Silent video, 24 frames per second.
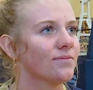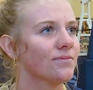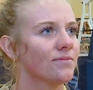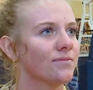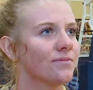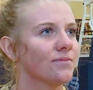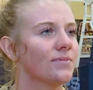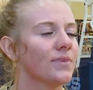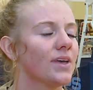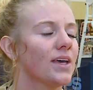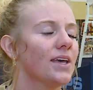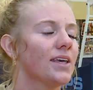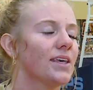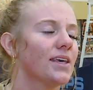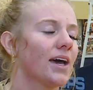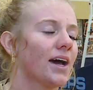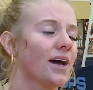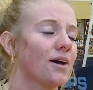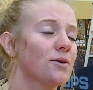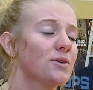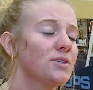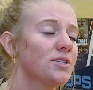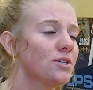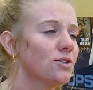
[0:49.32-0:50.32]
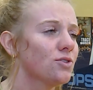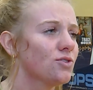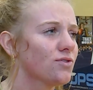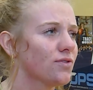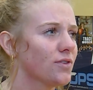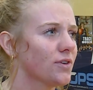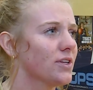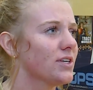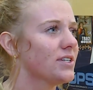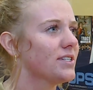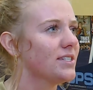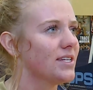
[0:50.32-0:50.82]
Mm-hmm. Yeah, it was
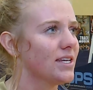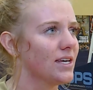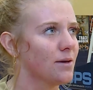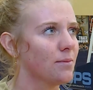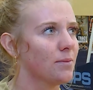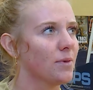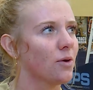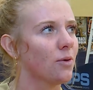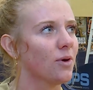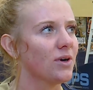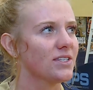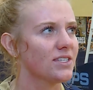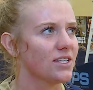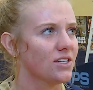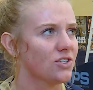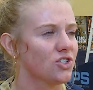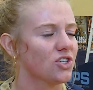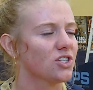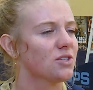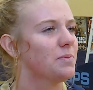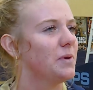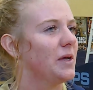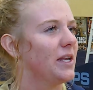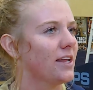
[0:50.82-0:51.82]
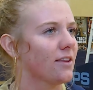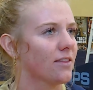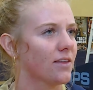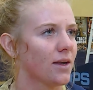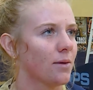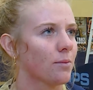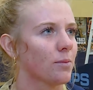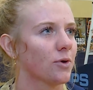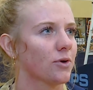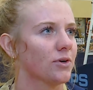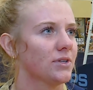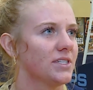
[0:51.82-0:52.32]
huge for this team. It wasn't just beating the
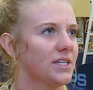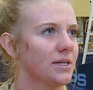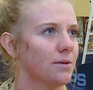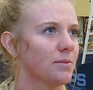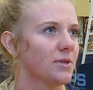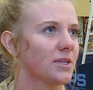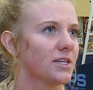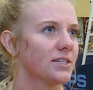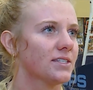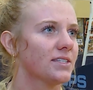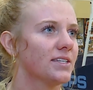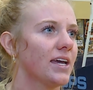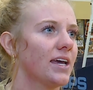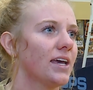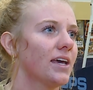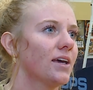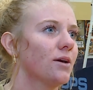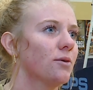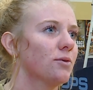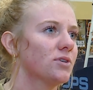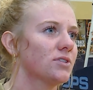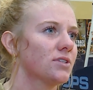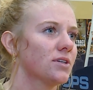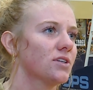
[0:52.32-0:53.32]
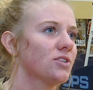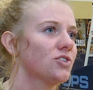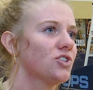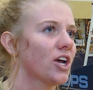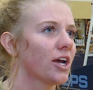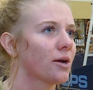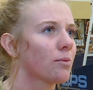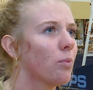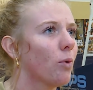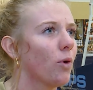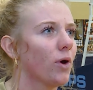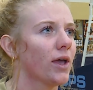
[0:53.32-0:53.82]
number one team in the state. It was a
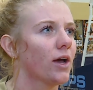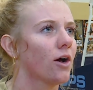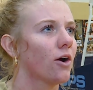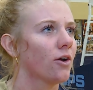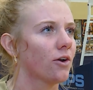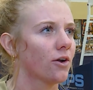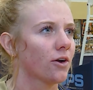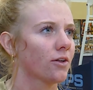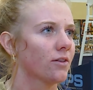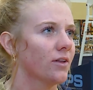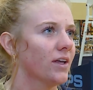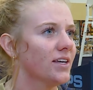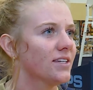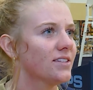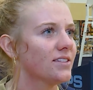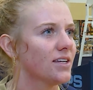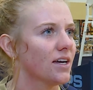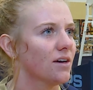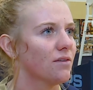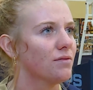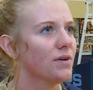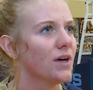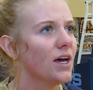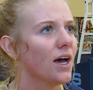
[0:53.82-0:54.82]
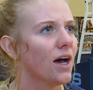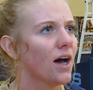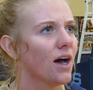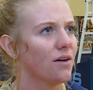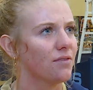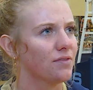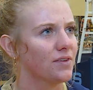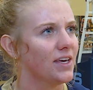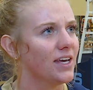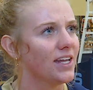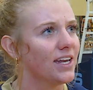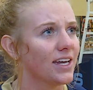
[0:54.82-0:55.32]
checkpoint on our list of
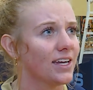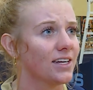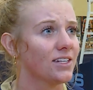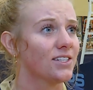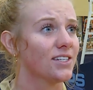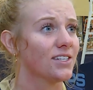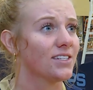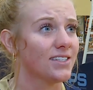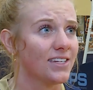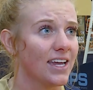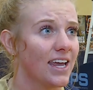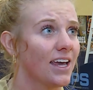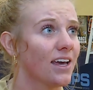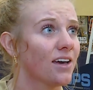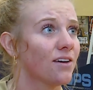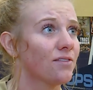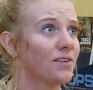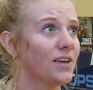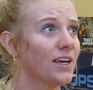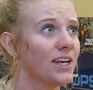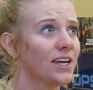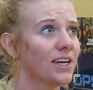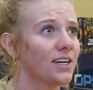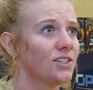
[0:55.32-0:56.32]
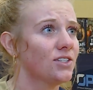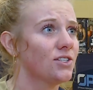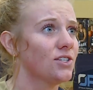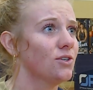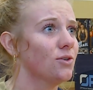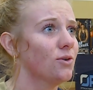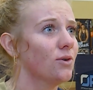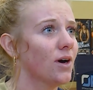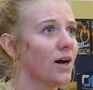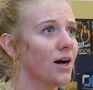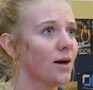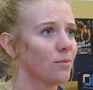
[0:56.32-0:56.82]
getting to state, of getting
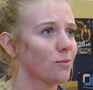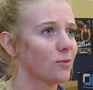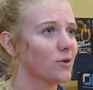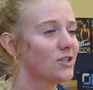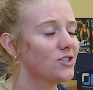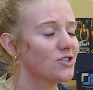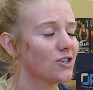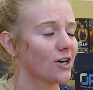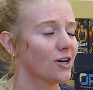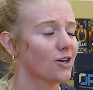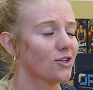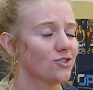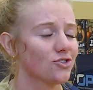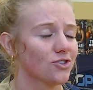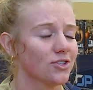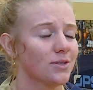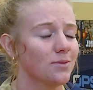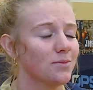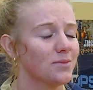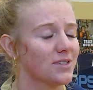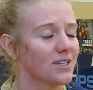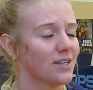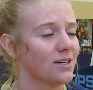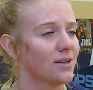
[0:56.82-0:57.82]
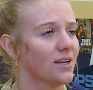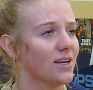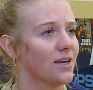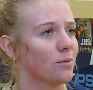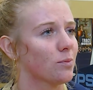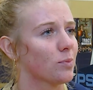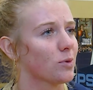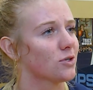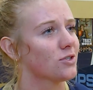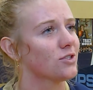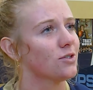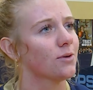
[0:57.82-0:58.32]
to reaching our dreams
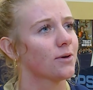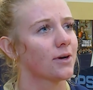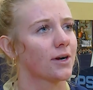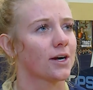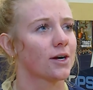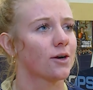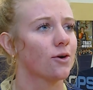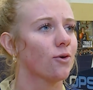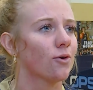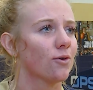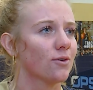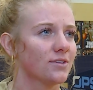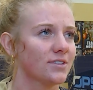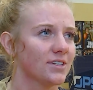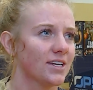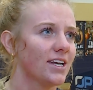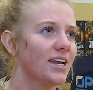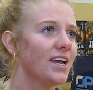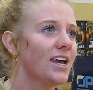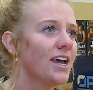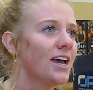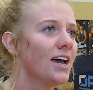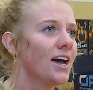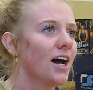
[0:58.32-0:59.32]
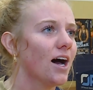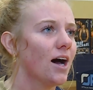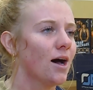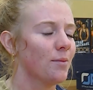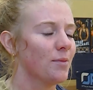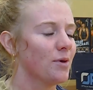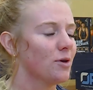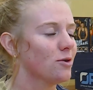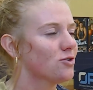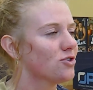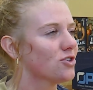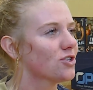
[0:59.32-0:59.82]
and pursuing our goals. And
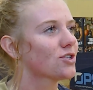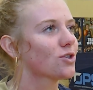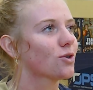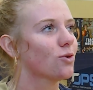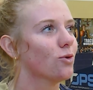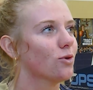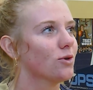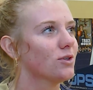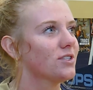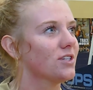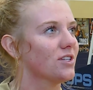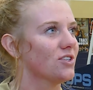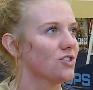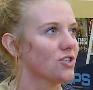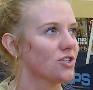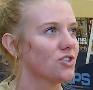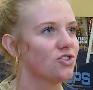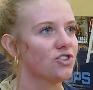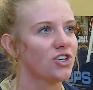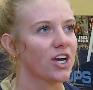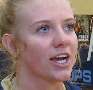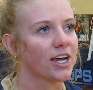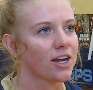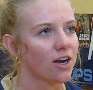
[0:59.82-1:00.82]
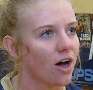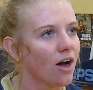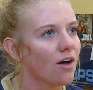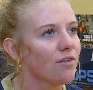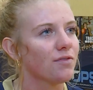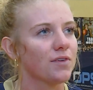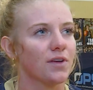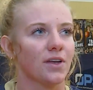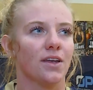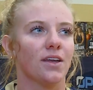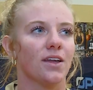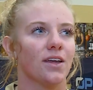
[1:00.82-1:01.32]
it was just cool to just check it
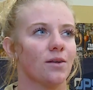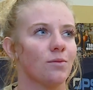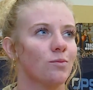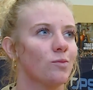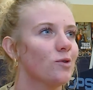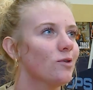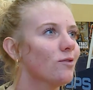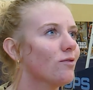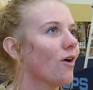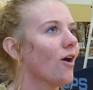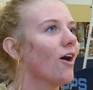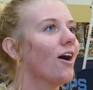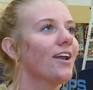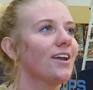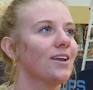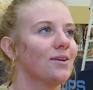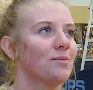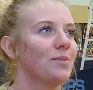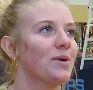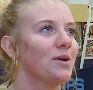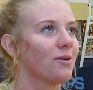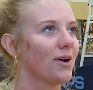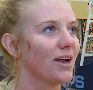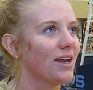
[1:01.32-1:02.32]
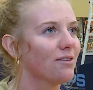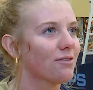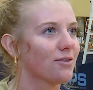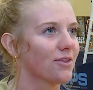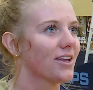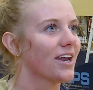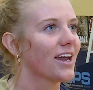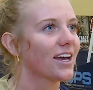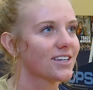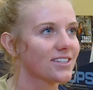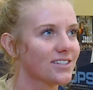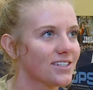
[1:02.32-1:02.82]
off and move on and be ready
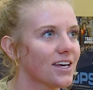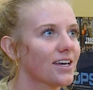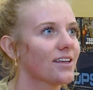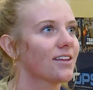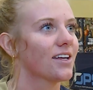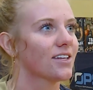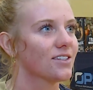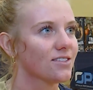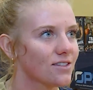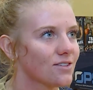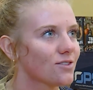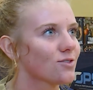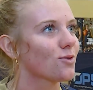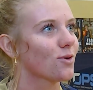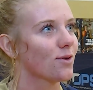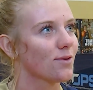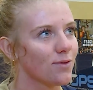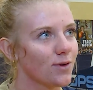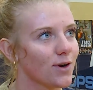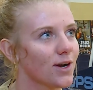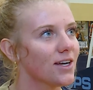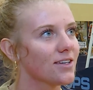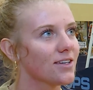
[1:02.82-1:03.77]
for the next thing that's in store for